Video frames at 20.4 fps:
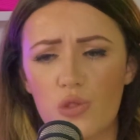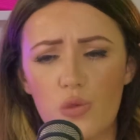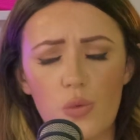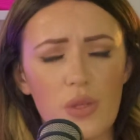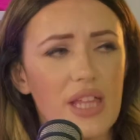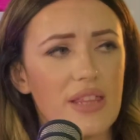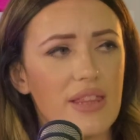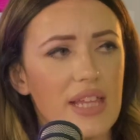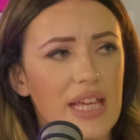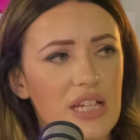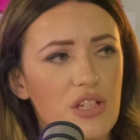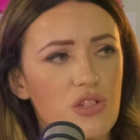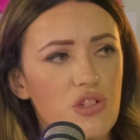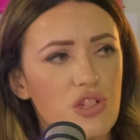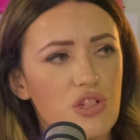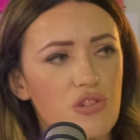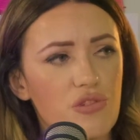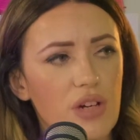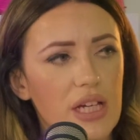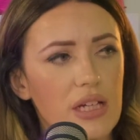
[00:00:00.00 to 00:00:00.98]
within the
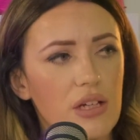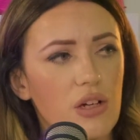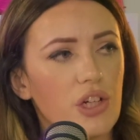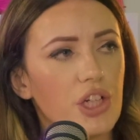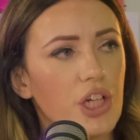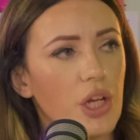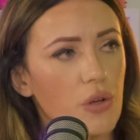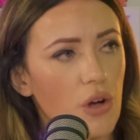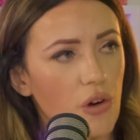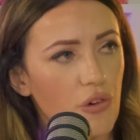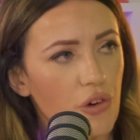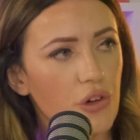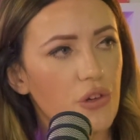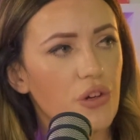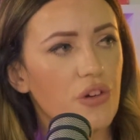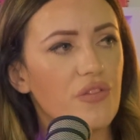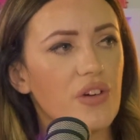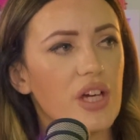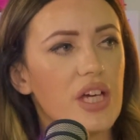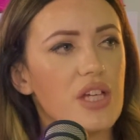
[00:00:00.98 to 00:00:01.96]
industry, you know,
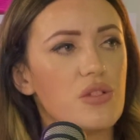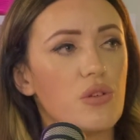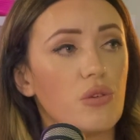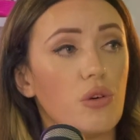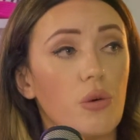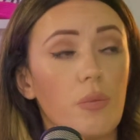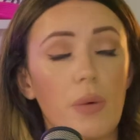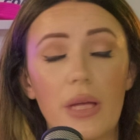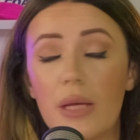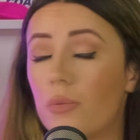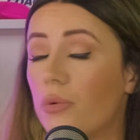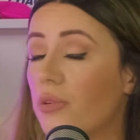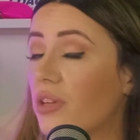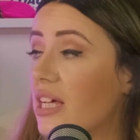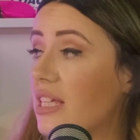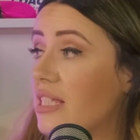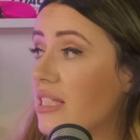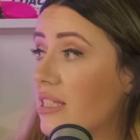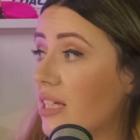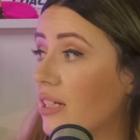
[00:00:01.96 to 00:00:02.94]
choreographers or people that
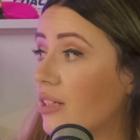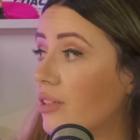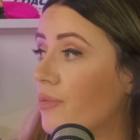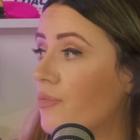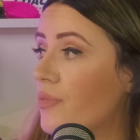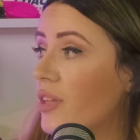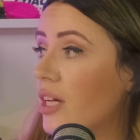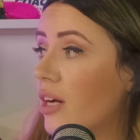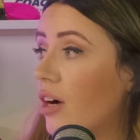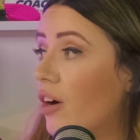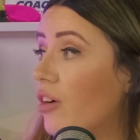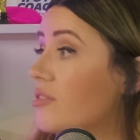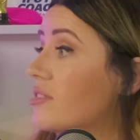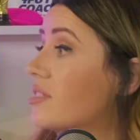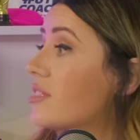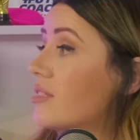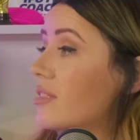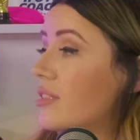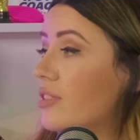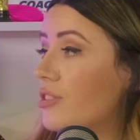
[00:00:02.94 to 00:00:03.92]
are still on
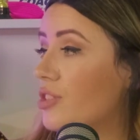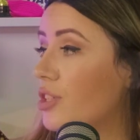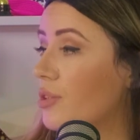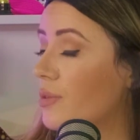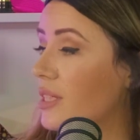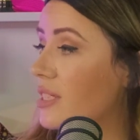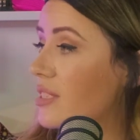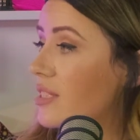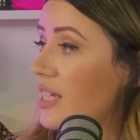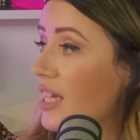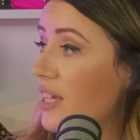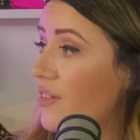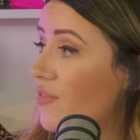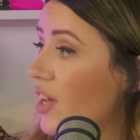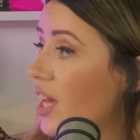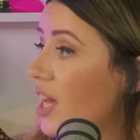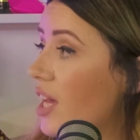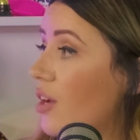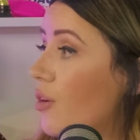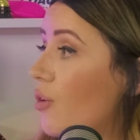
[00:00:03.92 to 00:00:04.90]
doing
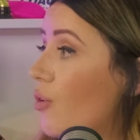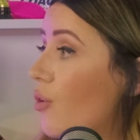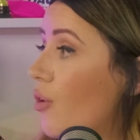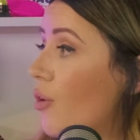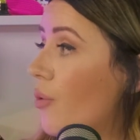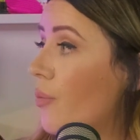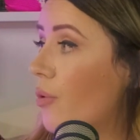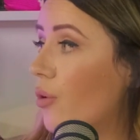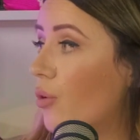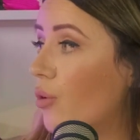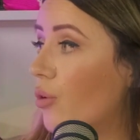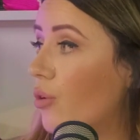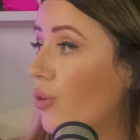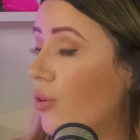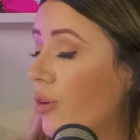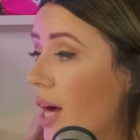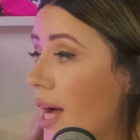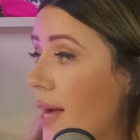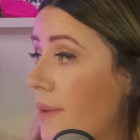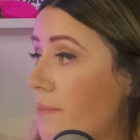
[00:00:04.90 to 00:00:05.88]
TV
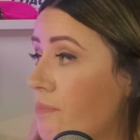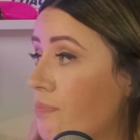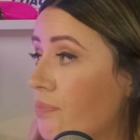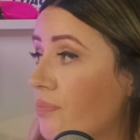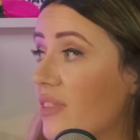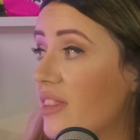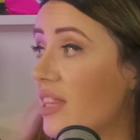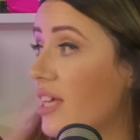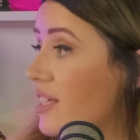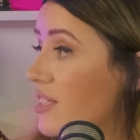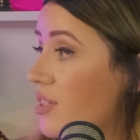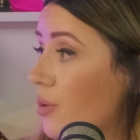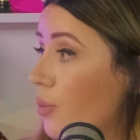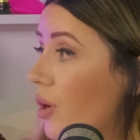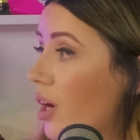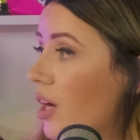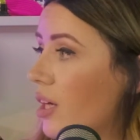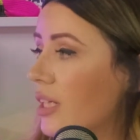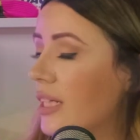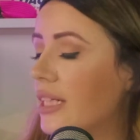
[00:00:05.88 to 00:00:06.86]
or theatre
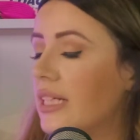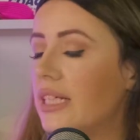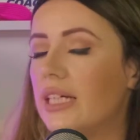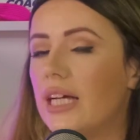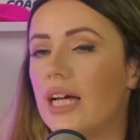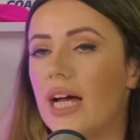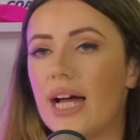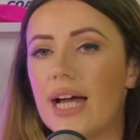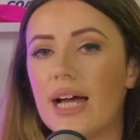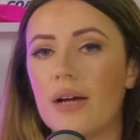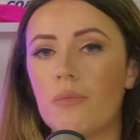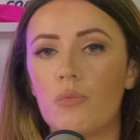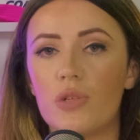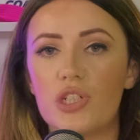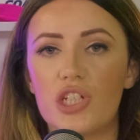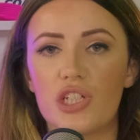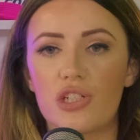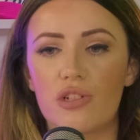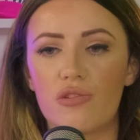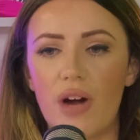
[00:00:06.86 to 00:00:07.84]
work,
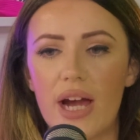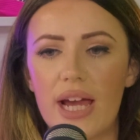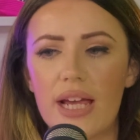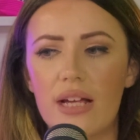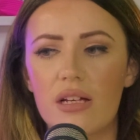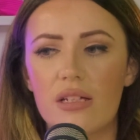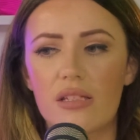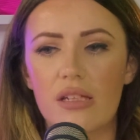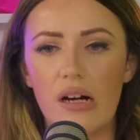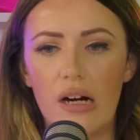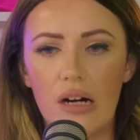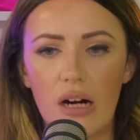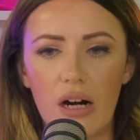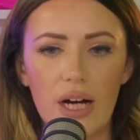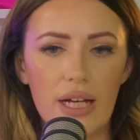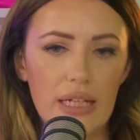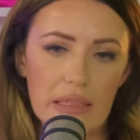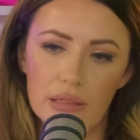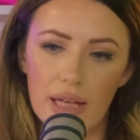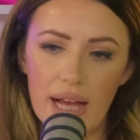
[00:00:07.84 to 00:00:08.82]
which is great, because
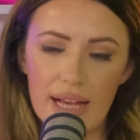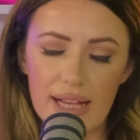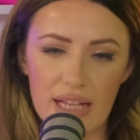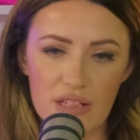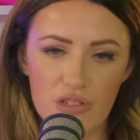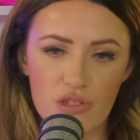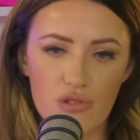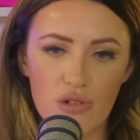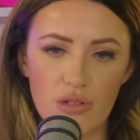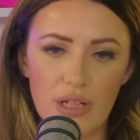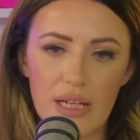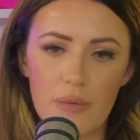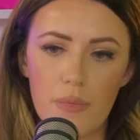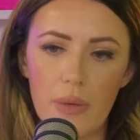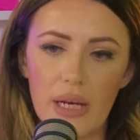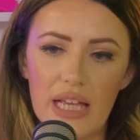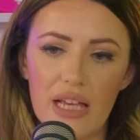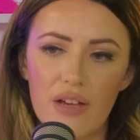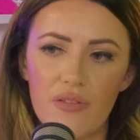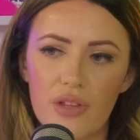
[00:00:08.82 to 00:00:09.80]
I, again, strongly
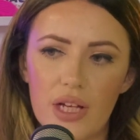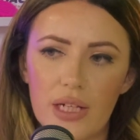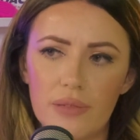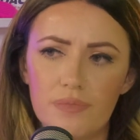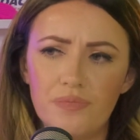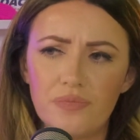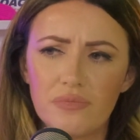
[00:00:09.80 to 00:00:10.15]
believe that